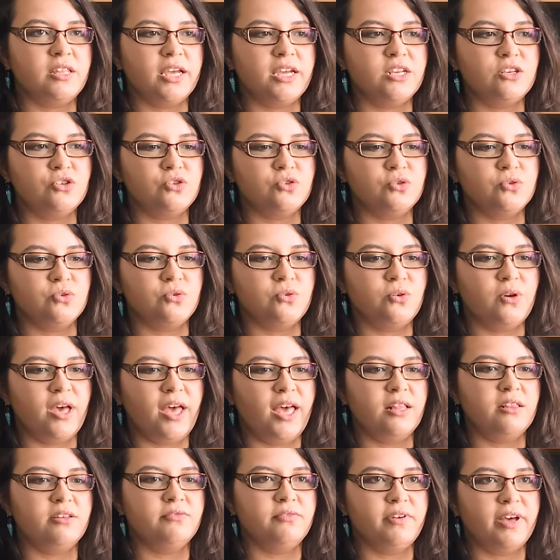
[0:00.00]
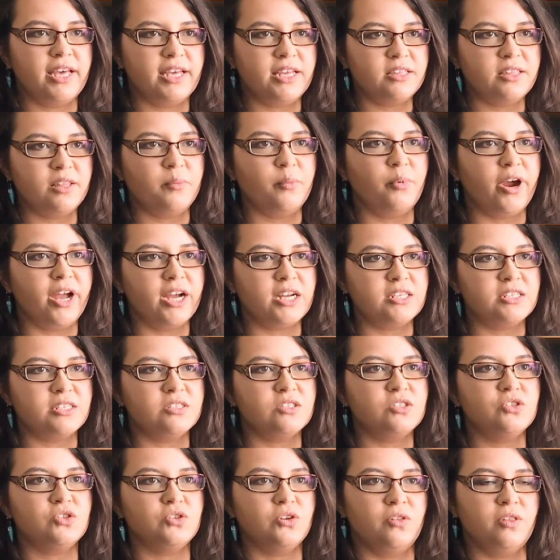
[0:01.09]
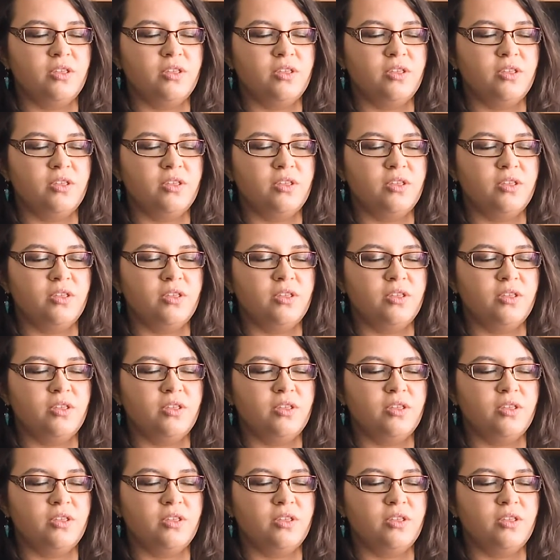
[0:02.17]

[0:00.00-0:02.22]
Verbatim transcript: then to elevate their practice so